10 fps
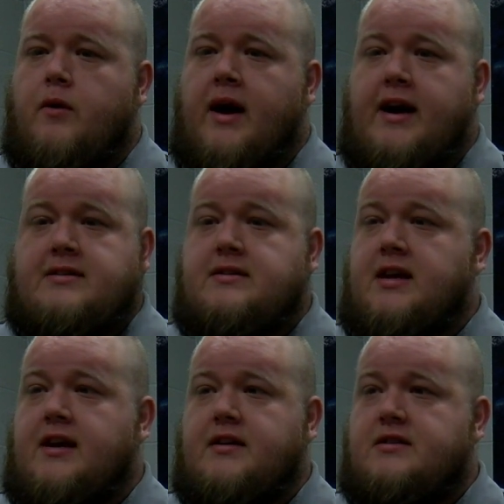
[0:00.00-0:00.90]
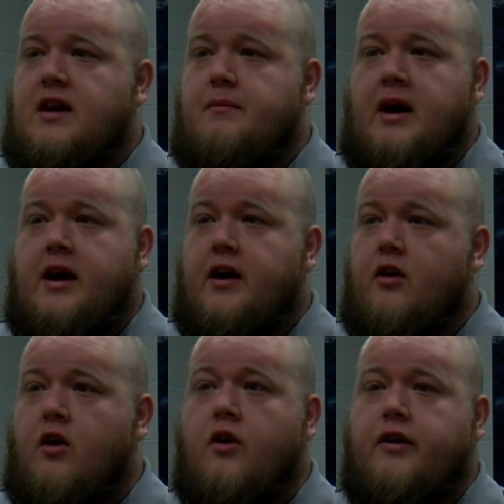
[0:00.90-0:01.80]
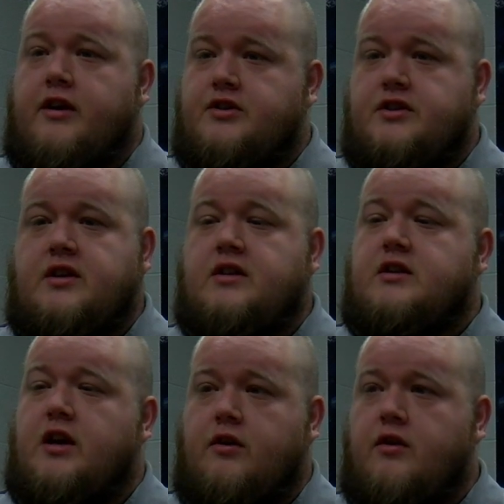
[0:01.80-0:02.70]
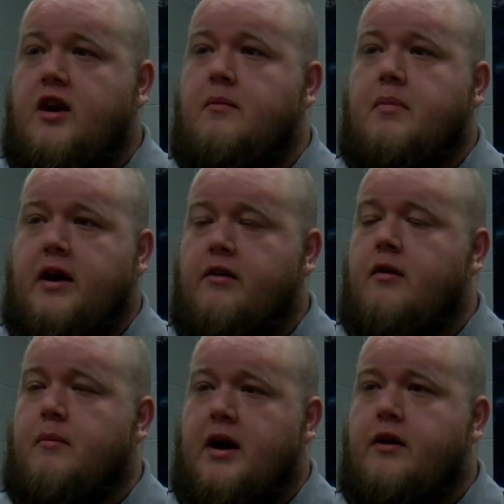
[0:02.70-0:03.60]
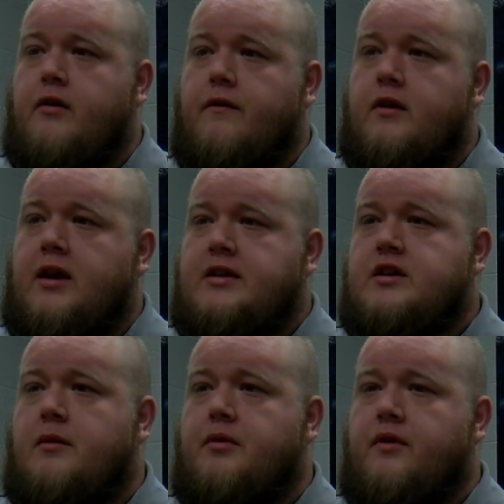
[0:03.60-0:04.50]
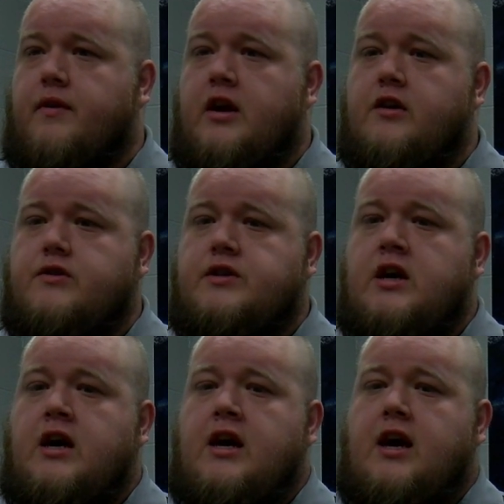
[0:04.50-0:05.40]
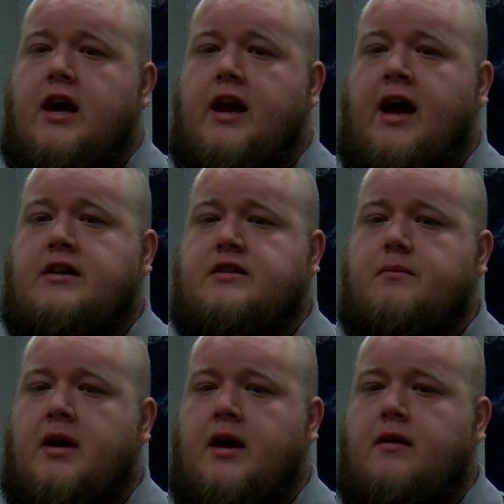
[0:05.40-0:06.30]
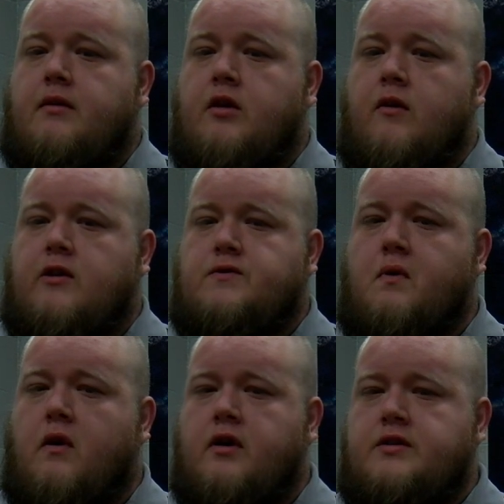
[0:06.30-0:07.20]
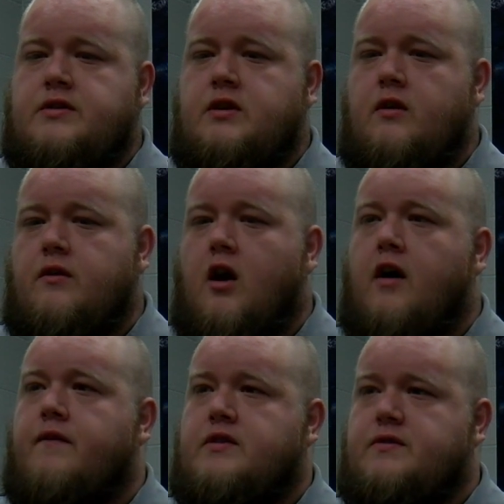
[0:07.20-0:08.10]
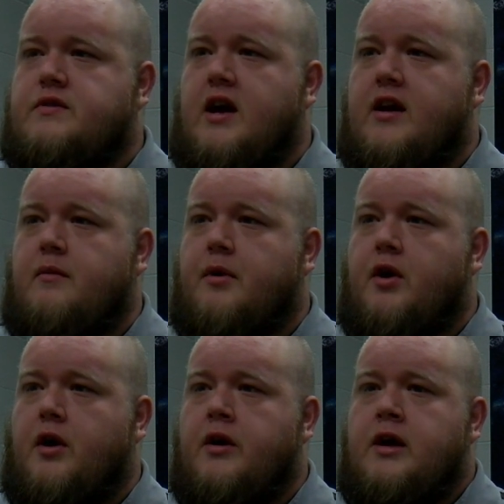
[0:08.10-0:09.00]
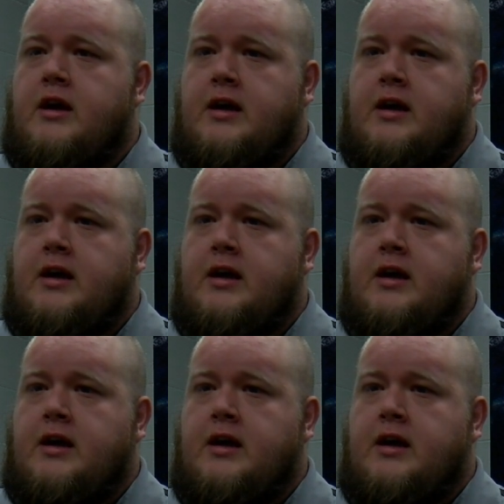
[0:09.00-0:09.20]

hasn't taken a step back at all. He's just continued to get better and better over the last couple of years. Yeah. It has to make, as far as, the offensive side of the ball,